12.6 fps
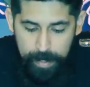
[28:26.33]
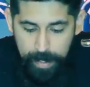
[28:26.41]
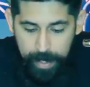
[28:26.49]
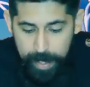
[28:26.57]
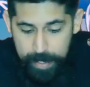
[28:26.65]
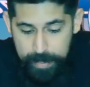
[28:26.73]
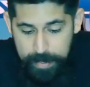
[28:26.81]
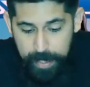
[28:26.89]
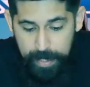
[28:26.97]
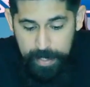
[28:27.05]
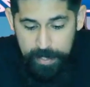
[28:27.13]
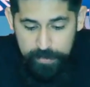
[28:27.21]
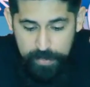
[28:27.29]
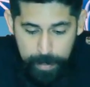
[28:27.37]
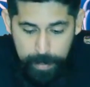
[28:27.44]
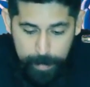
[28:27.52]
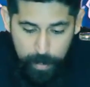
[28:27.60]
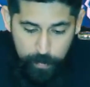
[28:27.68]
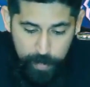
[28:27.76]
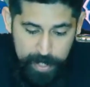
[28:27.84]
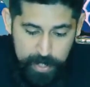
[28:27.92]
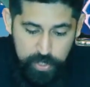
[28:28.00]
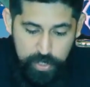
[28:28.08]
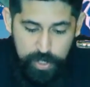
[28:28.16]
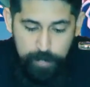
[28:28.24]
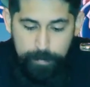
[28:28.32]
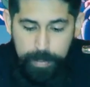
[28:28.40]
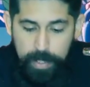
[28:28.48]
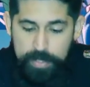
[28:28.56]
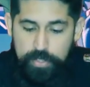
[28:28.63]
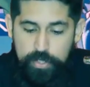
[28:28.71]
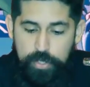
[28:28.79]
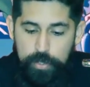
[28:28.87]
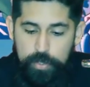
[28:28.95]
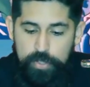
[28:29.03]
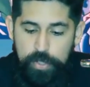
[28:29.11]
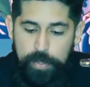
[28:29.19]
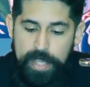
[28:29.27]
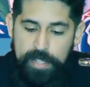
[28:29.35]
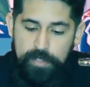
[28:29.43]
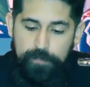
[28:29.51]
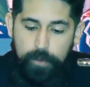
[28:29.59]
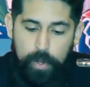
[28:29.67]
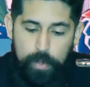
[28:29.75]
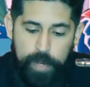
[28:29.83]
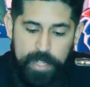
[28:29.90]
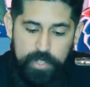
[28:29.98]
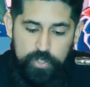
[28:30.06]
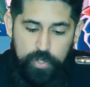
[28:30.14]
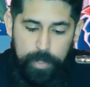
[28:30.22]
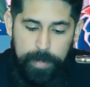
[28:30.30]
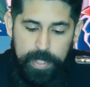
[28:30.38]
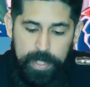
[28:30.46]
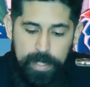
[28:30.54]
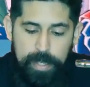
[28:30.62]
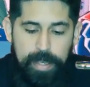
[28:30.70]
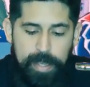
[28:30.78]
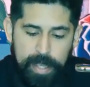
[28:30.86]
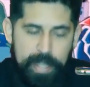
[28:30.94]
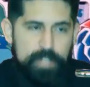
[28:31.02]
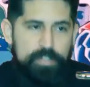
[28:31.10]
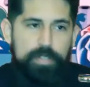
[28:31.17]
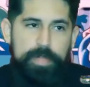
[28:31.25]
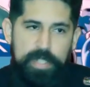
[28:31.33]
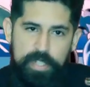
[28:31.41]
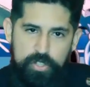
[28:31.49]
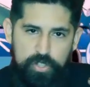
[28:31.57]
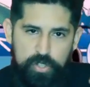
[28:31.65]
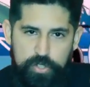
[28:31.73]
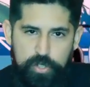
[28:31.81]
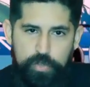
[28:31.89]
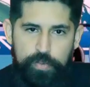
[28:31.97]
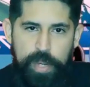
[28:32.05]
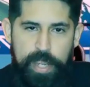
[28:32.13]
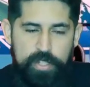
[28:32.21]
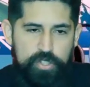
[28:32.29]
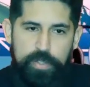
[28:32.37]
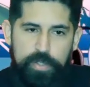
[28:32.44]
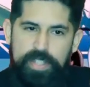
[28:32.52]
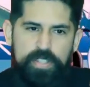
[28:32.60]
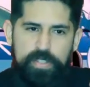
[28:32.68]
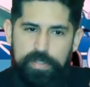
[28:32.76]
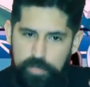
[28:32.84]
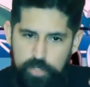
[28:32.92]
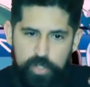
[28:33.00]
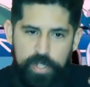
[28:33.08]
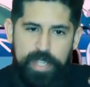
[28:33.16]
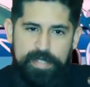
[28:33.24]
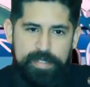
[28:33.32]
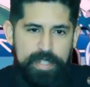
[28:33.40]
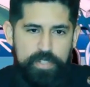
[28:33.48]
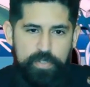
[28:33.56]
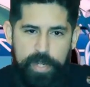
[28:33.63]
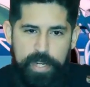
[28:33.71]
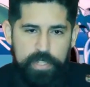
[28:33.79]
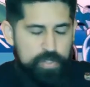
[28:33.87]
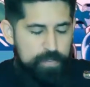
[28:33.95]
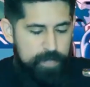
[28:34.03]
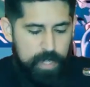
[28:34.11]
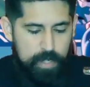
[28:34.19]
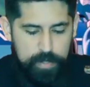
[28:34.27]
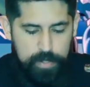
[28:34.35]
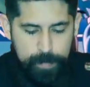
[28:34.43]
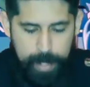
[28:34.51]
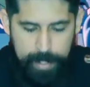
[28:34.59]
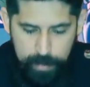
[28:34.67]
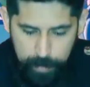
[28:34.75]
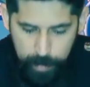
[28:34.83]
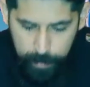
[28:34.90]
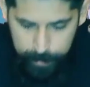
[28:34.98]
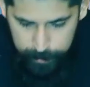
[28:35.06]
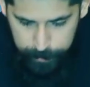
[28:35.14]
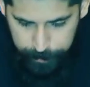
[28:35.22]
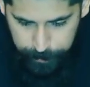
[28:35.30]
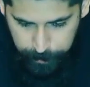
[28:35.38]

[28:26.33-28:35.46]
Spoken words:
And it gives him a range of +2. So he has a 4 range normally. It gives him an additional 2 range, so he's shooting at 6 range, very respectable.